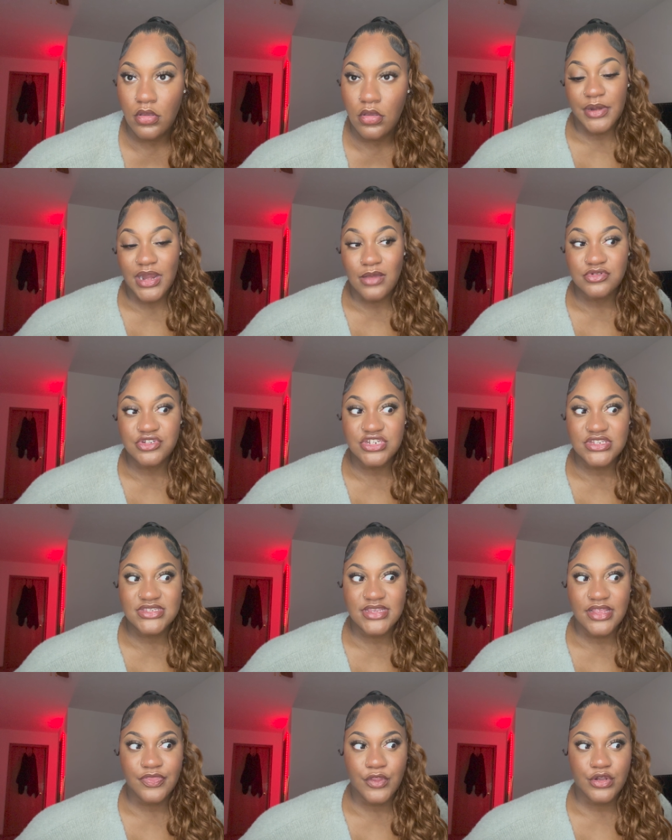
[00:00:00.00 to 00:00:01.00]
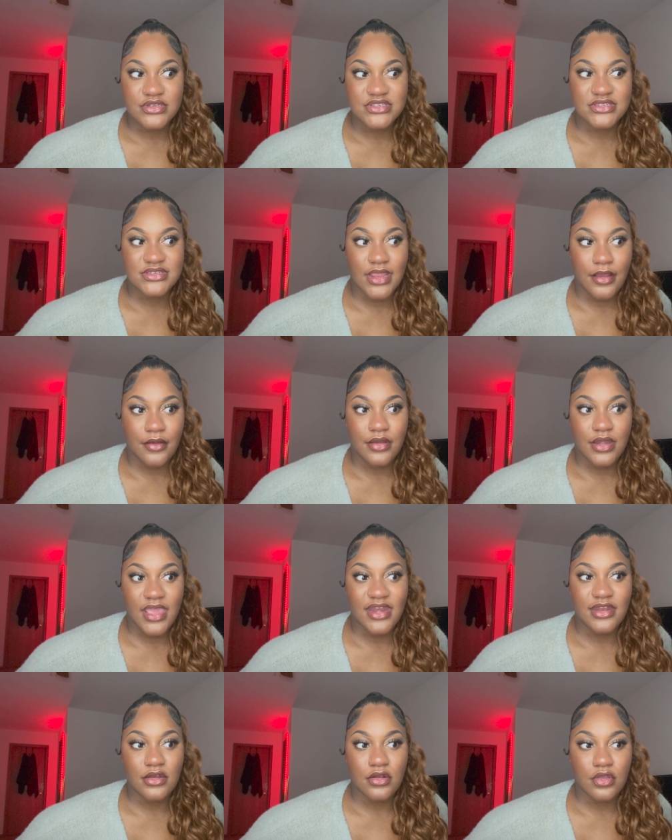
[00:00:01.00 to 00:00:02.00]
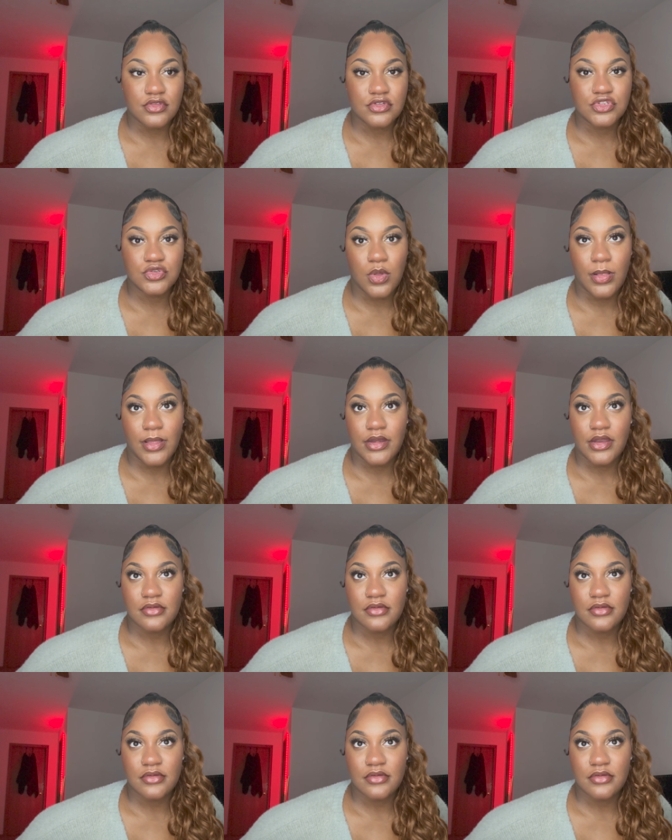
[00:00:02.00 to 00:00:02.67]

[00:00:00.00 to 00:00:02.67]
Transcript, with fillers: I was just sitting there staring at it on the toilet and